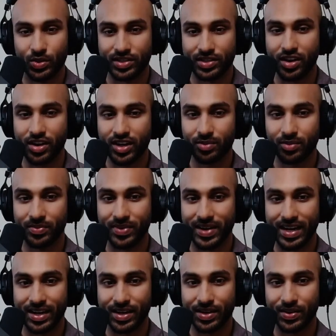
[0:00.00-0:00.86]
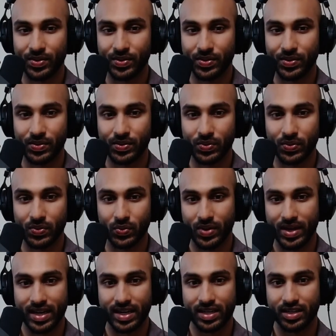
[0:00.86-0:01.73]
were talking about
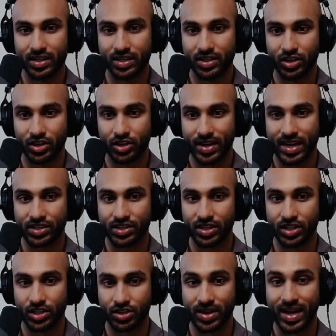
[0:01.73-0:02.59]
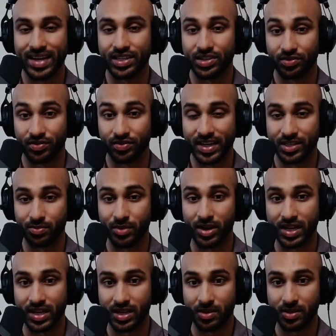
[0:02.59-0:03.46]
when you're actually trying to raise
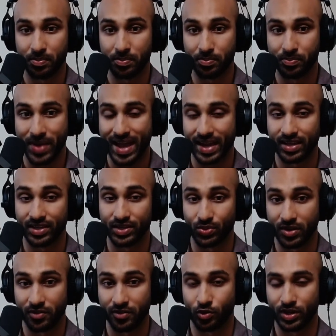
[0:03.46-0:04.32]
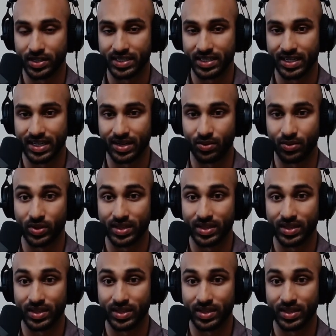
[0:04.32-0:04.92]
money back in 2014, and